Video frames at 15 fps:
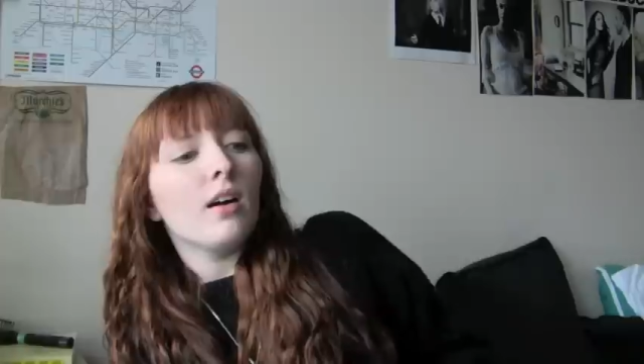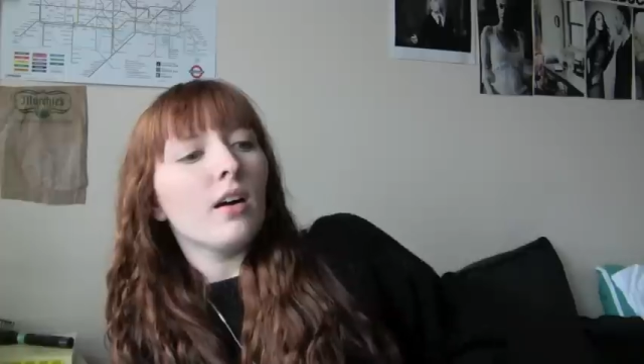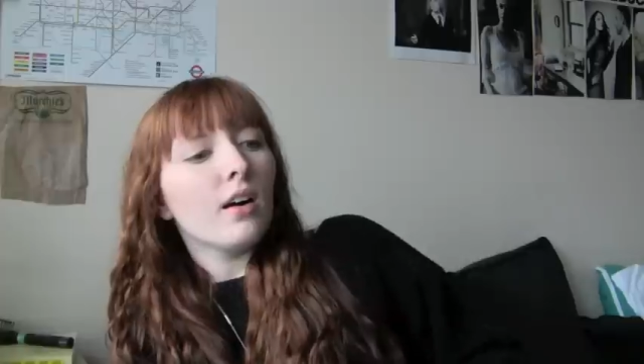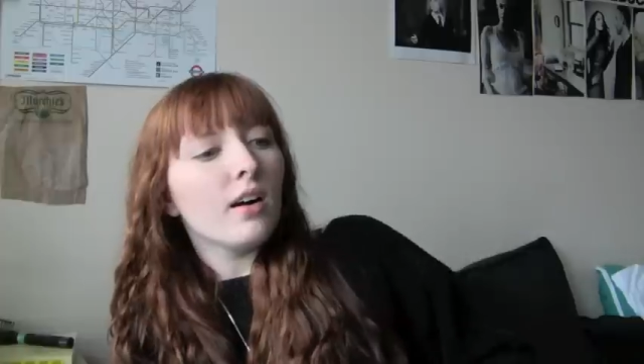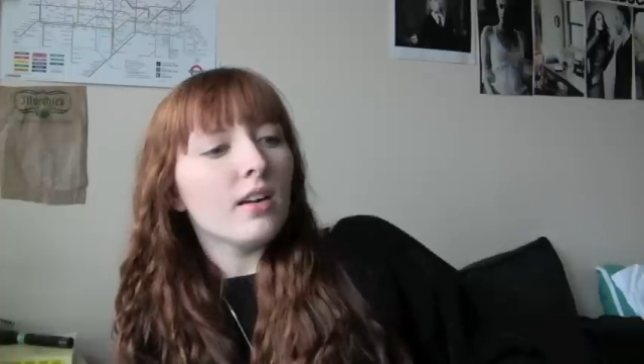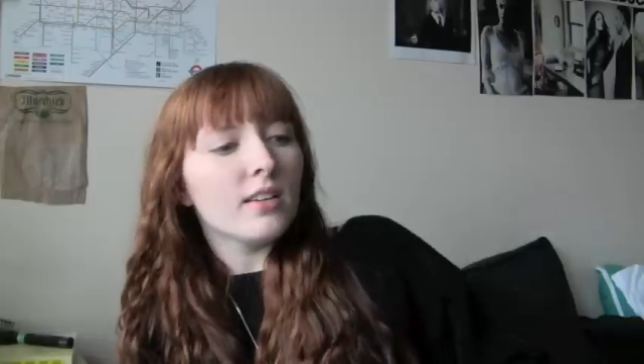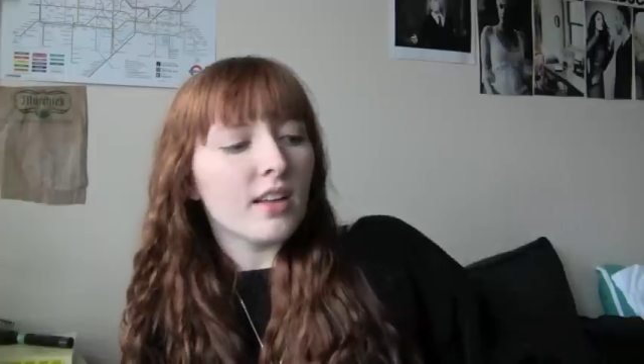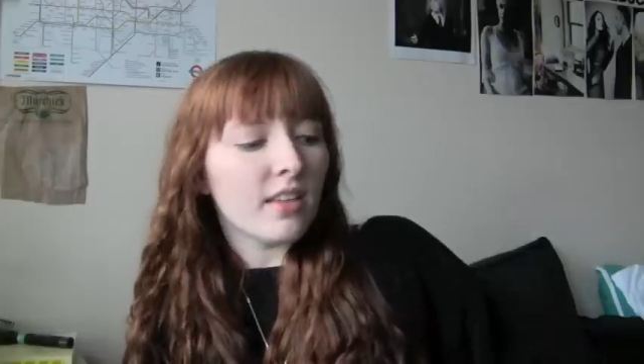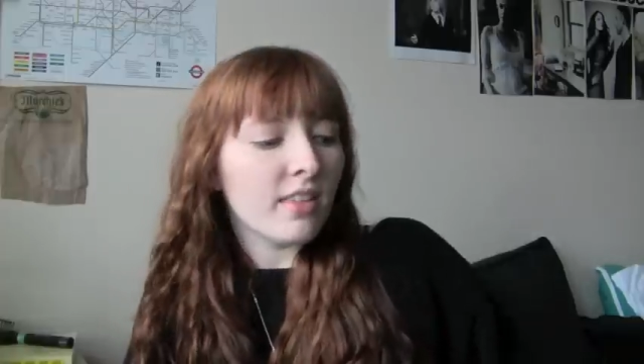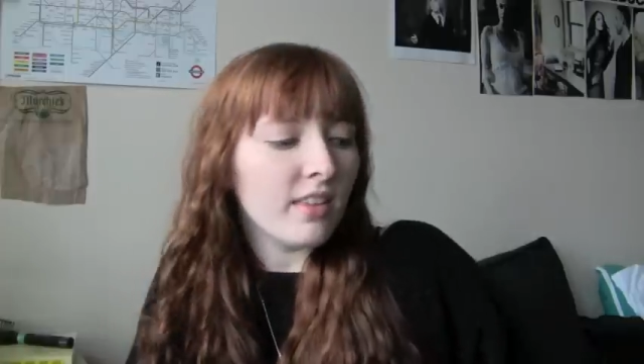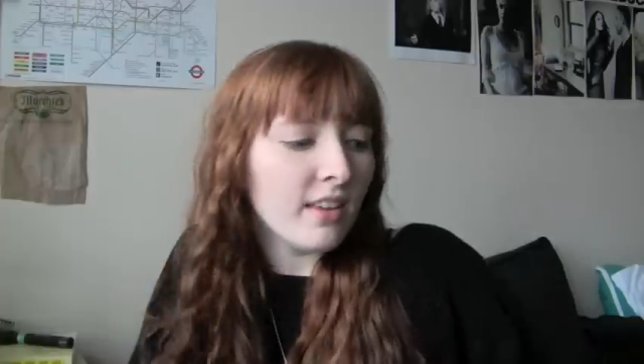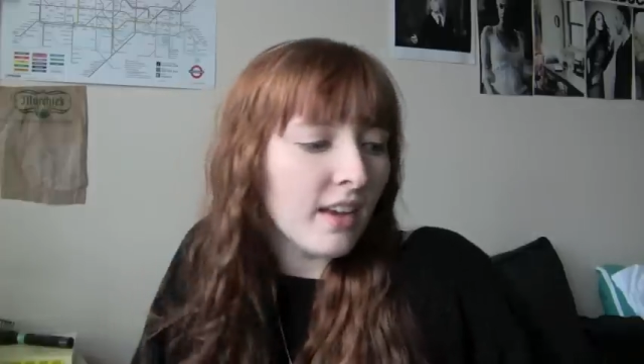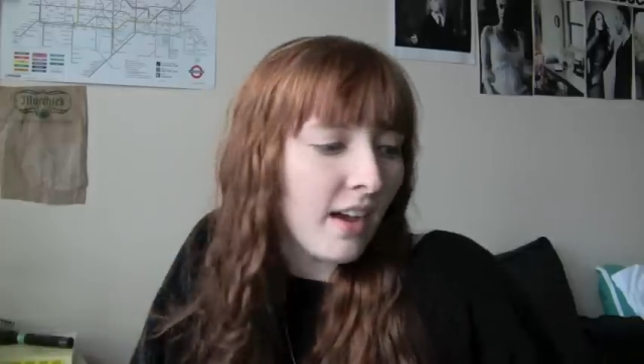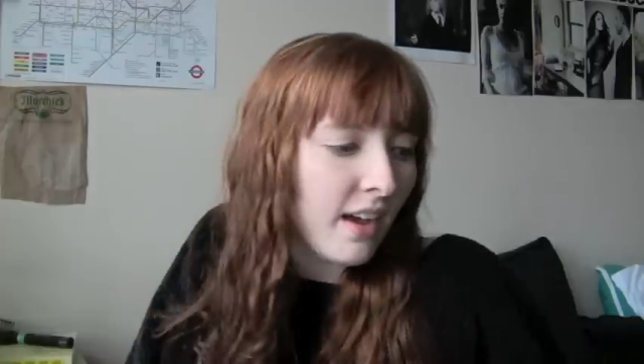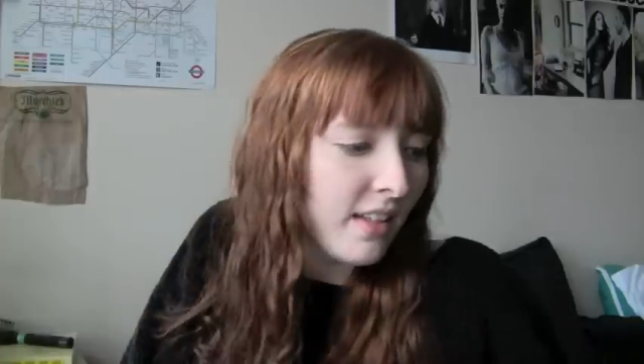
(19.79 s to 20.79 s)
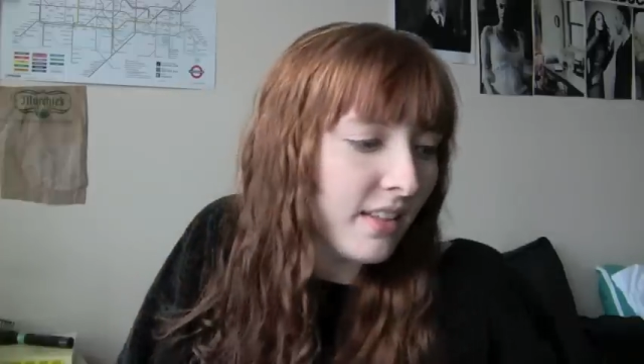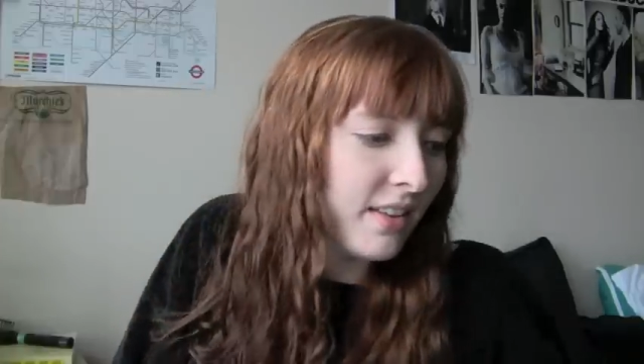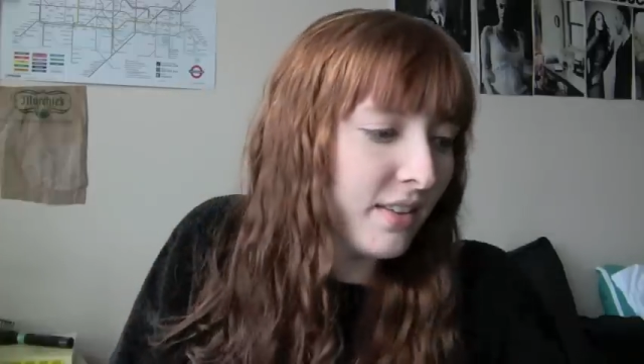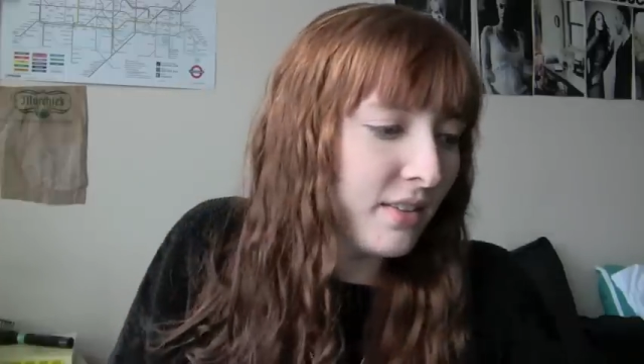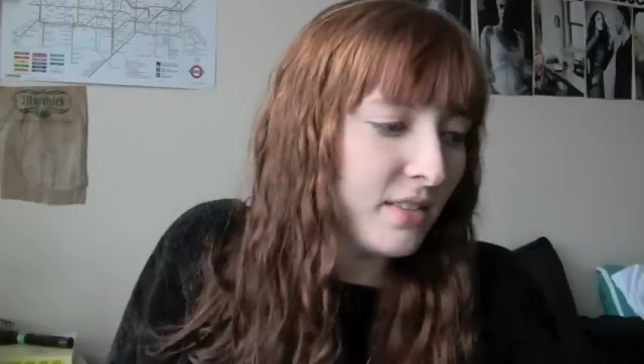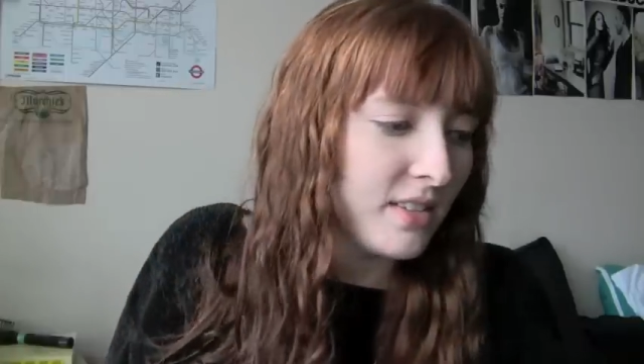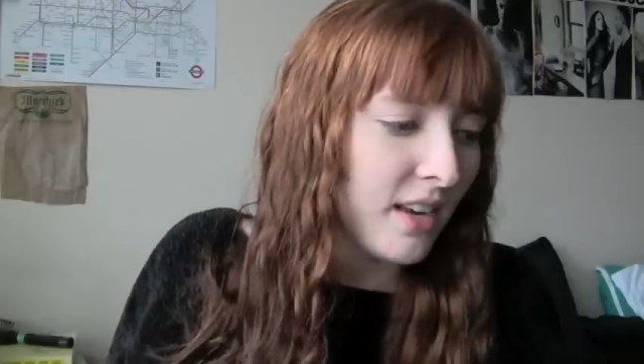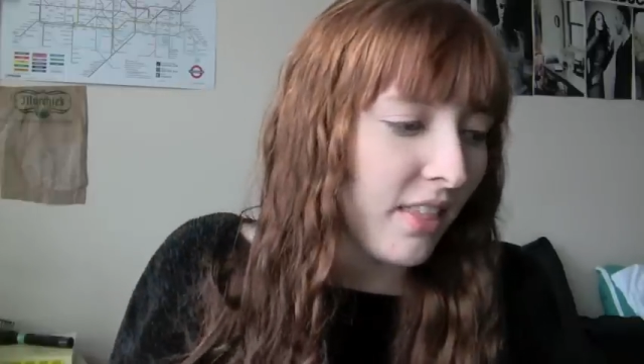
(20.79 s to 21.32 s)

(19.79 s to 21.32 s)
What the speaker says: Oh, Deathly Hallows.